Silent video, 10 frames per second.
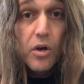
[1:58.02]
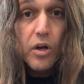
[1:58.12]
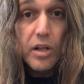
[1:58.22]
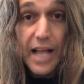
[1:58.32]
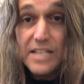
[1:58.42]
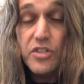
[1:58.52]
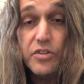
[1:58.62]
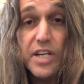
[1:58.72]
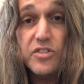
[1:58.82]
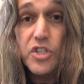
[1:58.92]
Classical
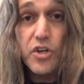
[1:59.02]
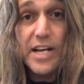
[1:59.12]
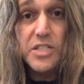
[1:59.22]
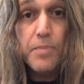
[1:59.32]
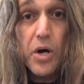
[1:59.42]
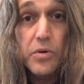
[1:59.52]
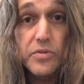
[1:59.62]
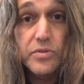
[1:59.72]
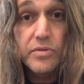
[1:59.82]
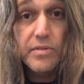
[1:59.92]
doesn't
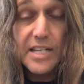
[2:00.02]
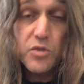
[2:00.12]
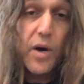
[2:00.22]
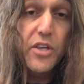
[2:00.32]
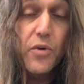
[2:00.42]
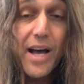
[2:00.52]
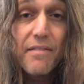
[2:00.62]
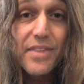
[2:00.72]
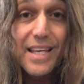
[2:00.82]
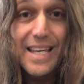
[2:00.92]
transpose. That's why you
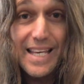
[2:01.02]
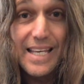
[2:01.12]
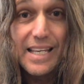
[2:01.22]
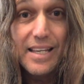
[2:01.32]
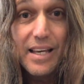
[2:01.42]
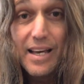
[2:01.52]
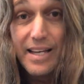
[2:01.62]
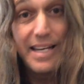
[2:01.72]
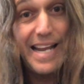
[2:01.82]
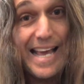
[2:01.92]
have the key
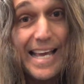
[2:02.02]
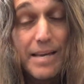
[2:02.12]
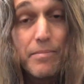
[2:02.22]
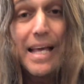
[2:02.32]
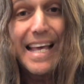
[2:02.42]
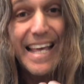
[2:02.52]
name